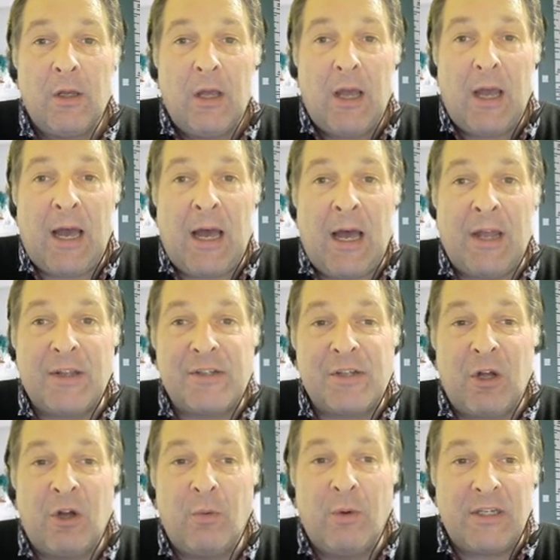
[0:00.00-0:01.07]
And as
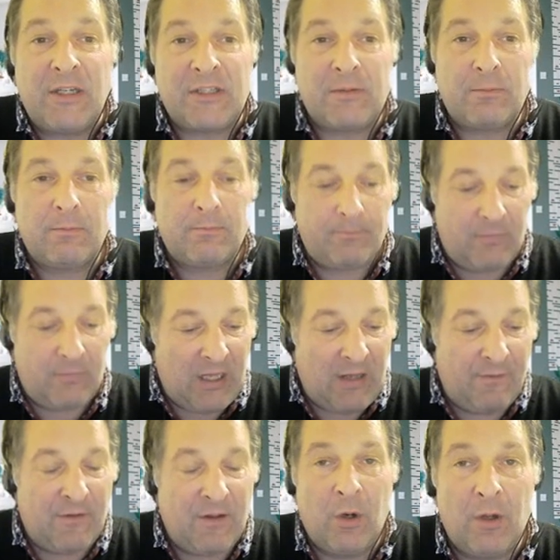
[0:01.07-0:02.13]
always,
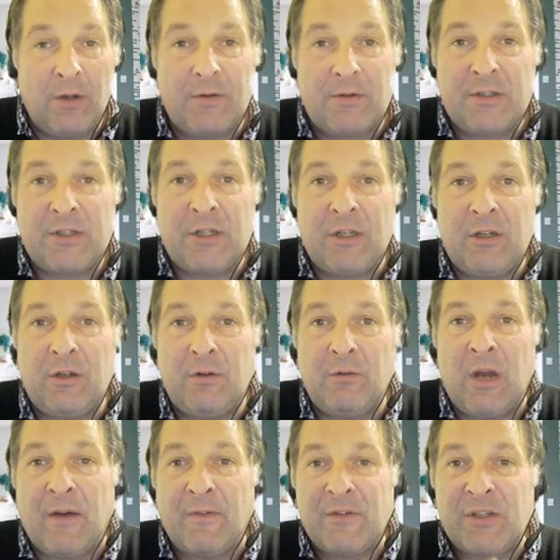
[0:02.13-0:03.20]
if you want to
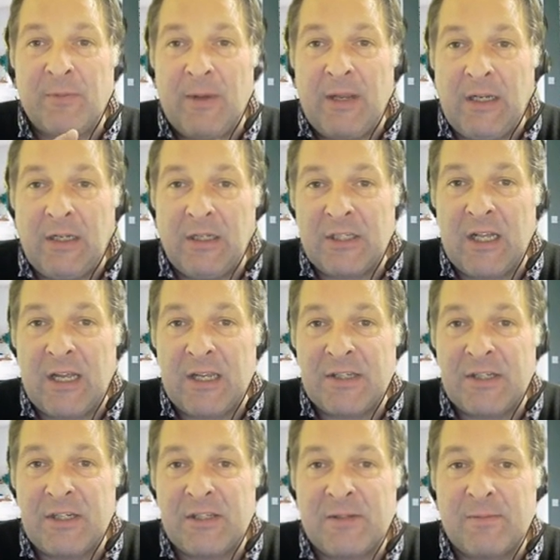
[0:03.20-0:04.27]
have some English
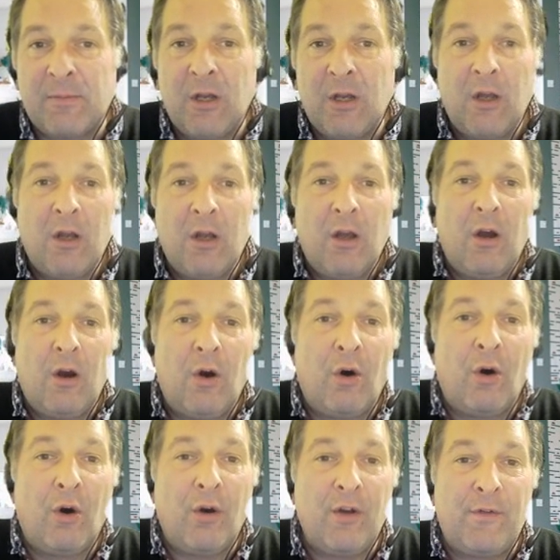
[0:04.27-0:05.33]
classes,
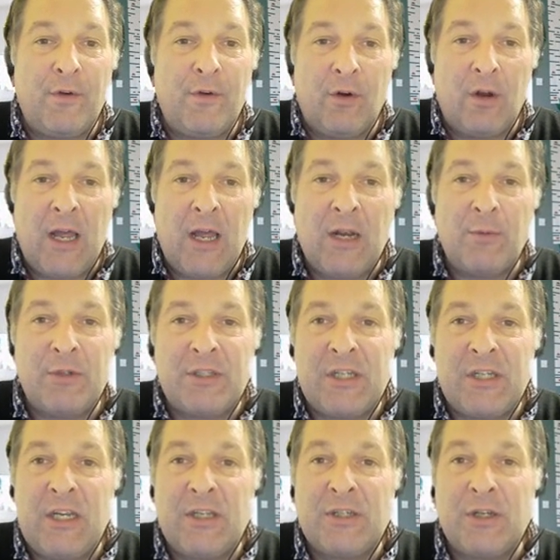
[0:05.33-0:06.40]
or if you're a language
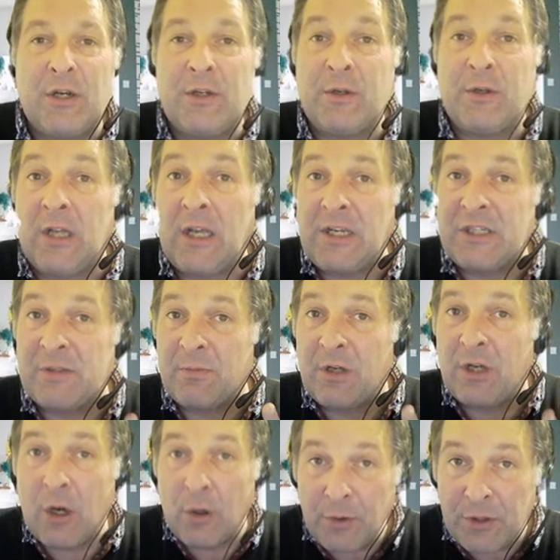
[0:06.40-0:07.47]
teacher and you'd like some
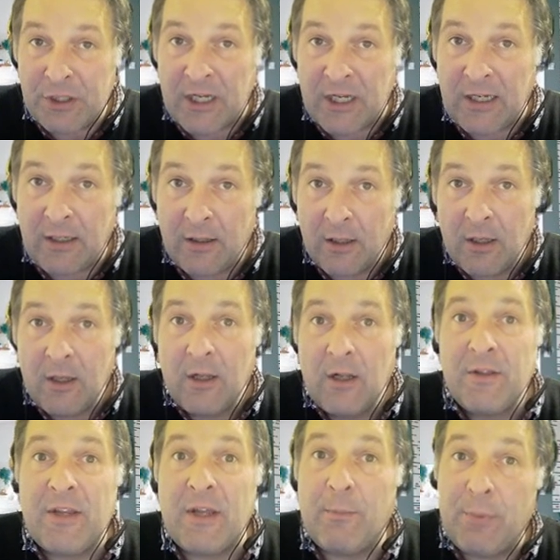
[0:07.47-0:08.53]
coaching,
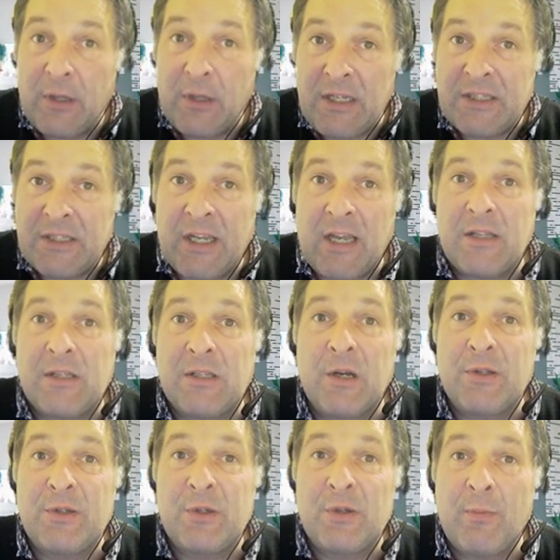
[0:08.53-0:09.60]
then please get in
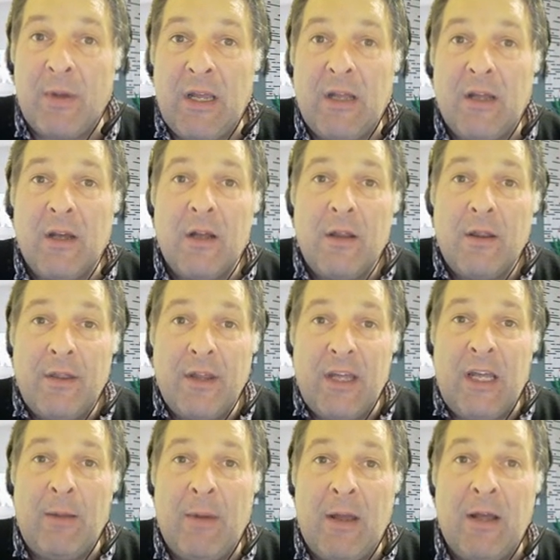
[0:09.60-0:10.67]
touch with me. The
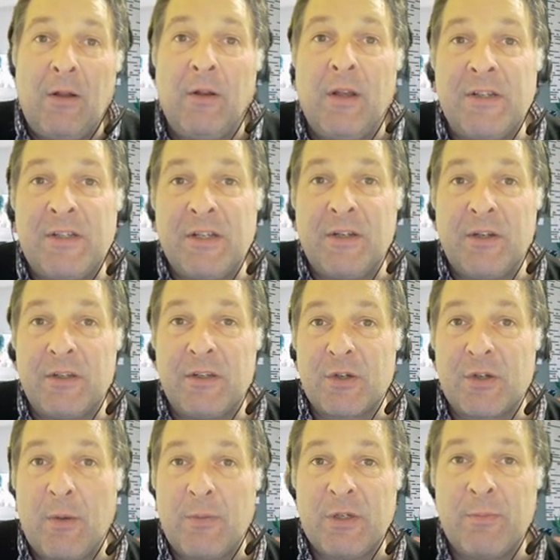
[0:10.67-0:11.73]
email is in the
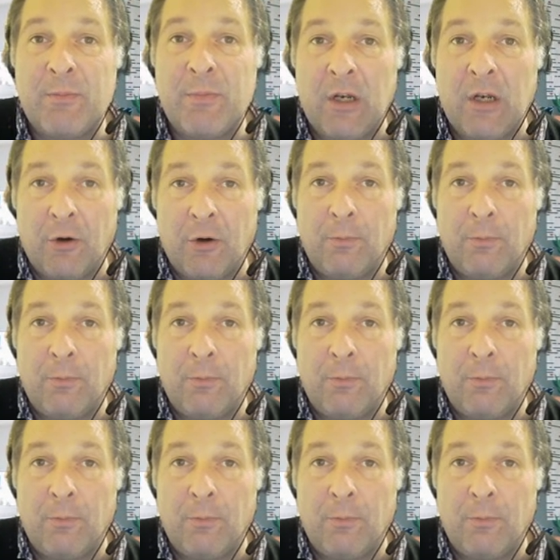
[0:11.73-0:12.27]
description below.